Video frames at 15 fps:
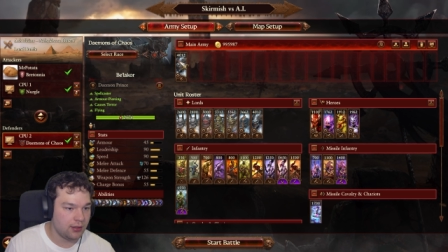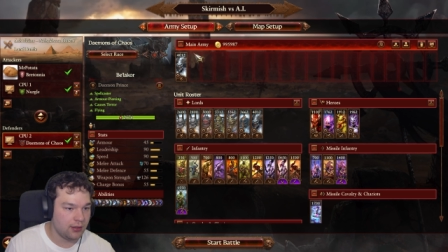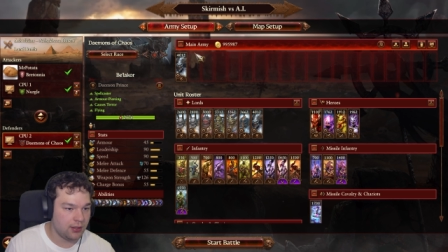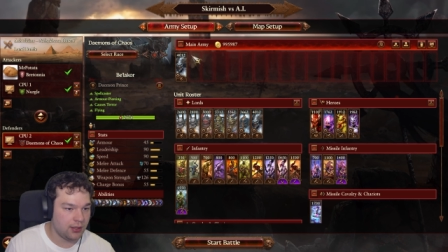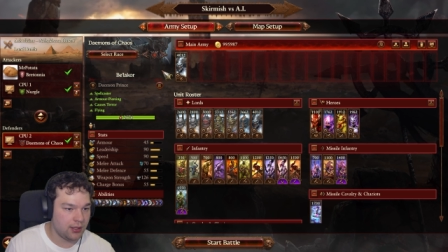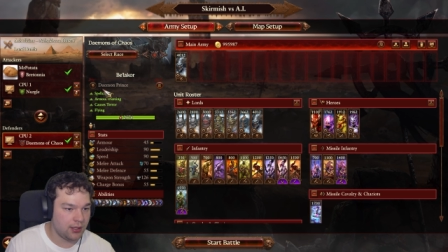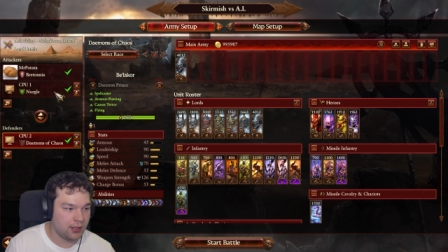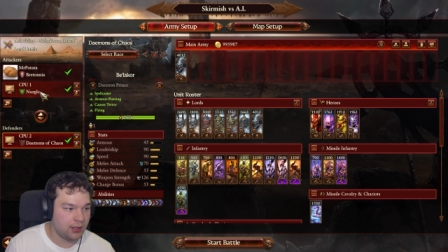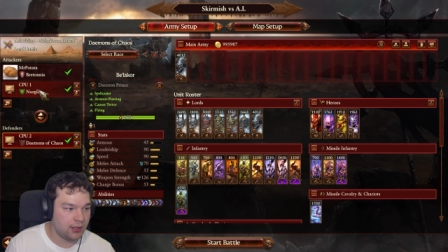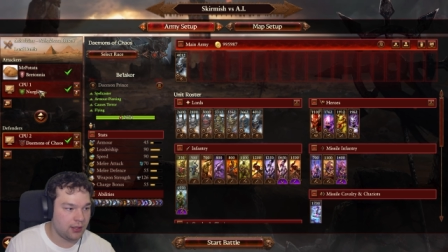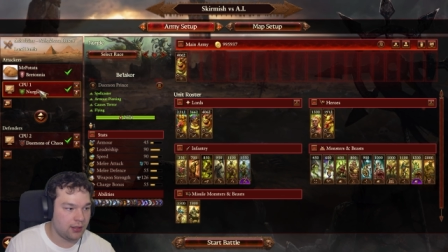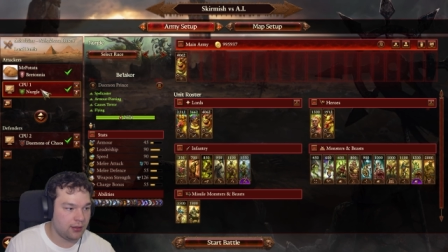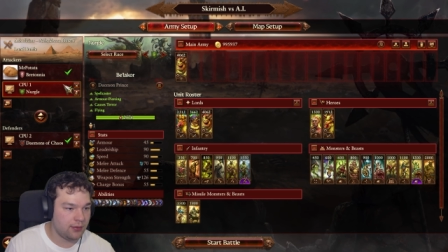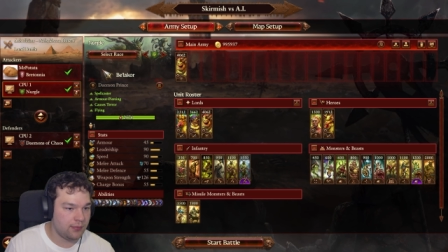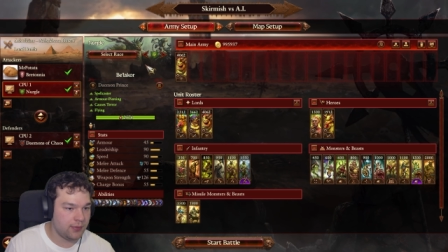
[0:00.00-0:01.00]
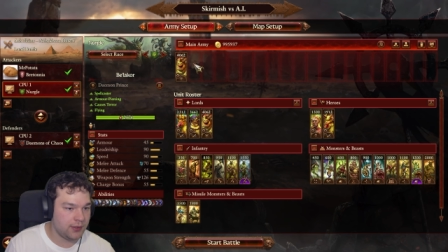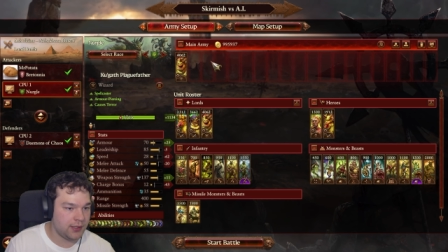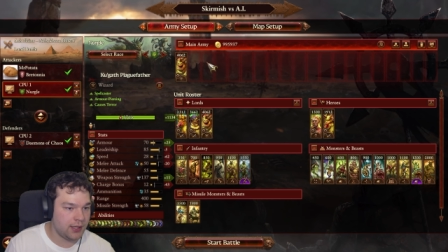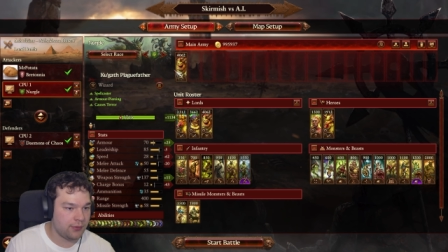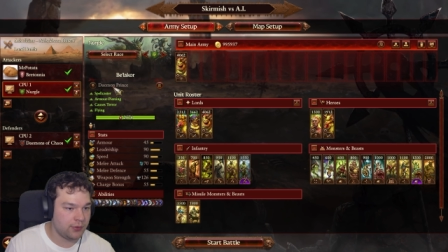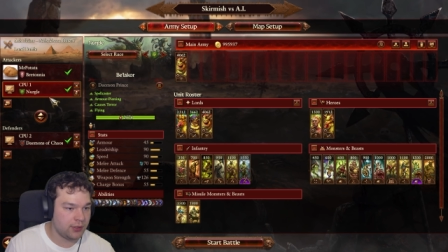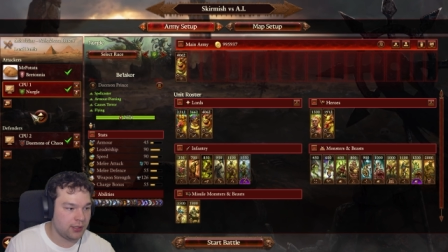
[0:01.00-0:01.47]
Uh, but
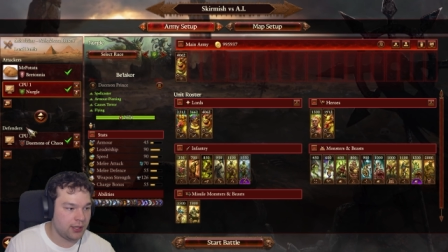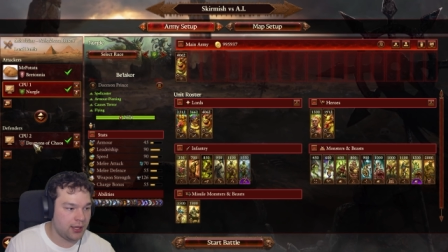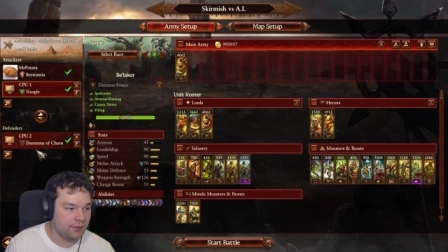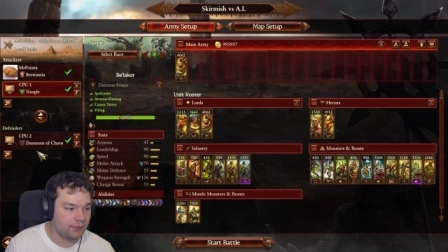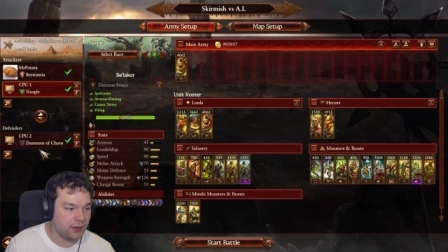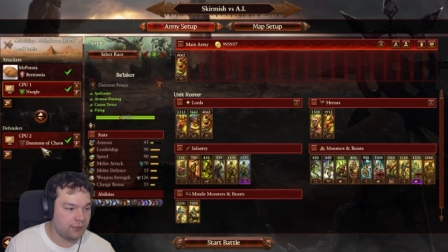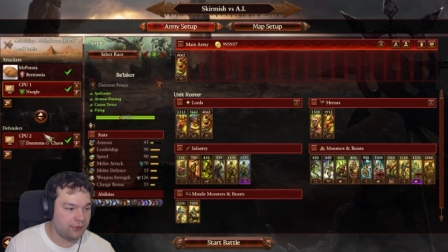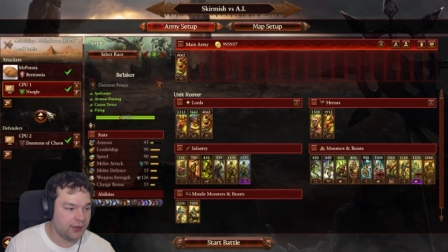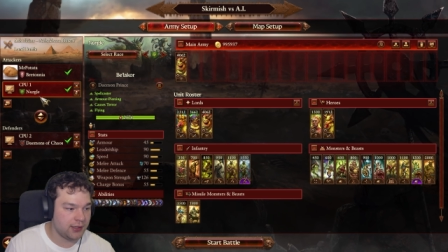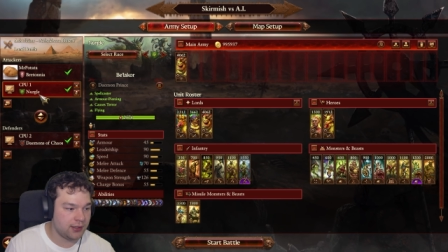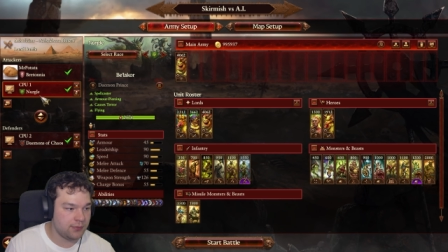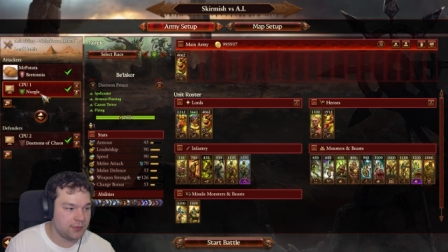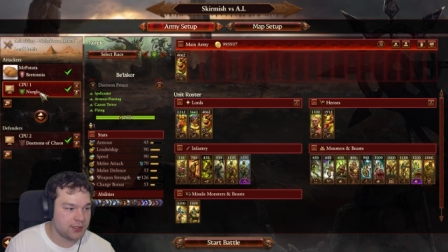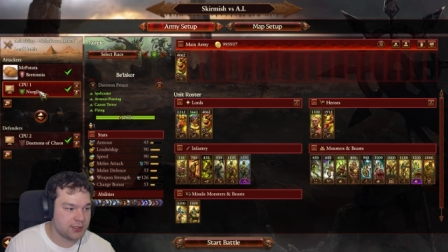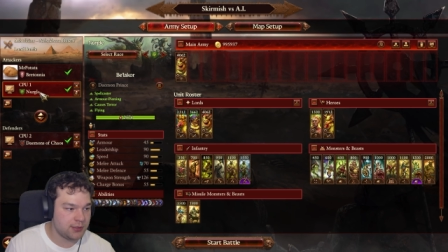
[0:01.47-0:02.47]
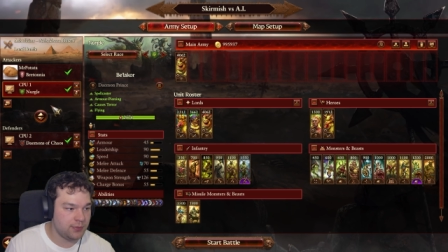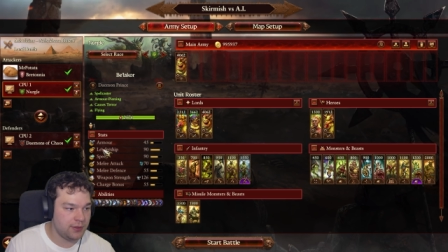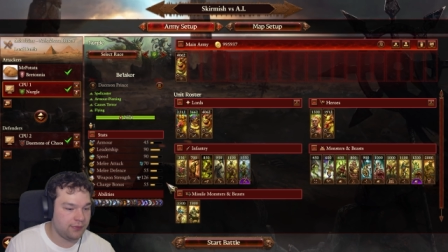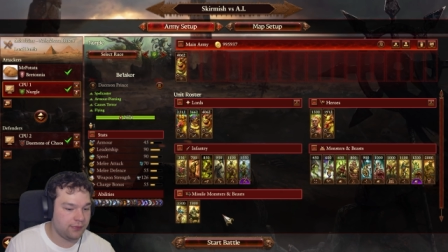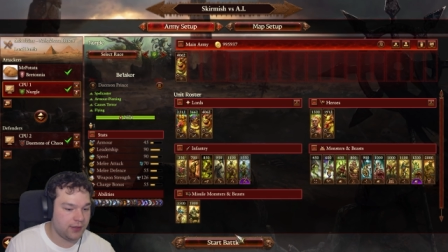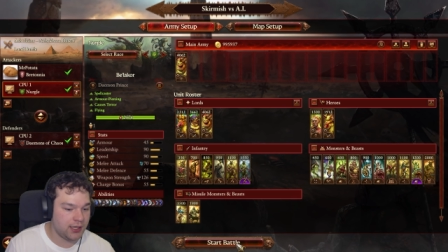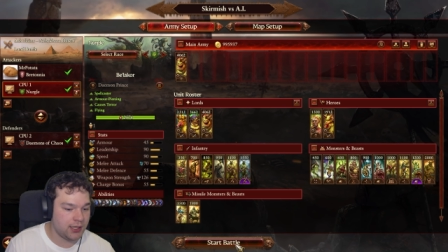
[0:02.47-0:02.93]
yeah, we're gonna have them fight them just to be
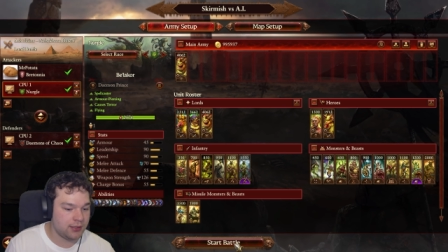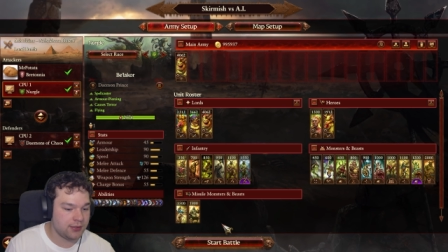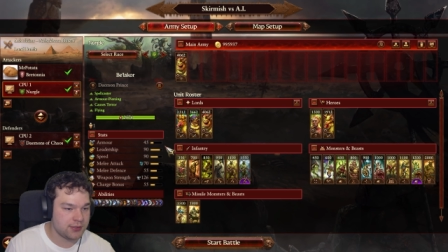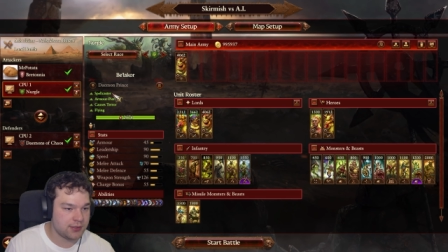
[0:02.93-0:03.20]
fair,